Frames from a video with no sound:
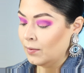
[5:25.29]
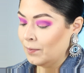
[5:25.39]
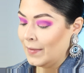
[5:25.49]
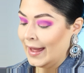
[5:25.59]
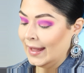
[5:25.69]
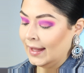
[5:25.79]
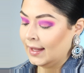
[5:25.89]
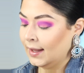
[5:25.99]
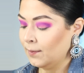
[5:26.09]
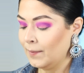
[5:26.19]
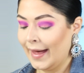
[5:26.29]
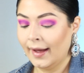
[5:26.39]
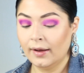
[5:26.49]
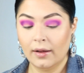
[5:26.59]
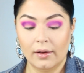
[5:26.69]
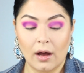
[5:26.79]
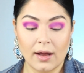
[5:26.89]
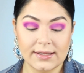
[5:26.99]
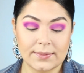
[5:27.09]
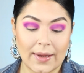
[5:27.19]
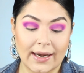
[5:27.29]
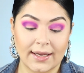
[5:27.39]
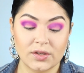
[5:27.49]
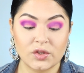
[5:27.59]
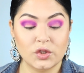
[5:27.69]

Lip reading: my MAC Cosmetics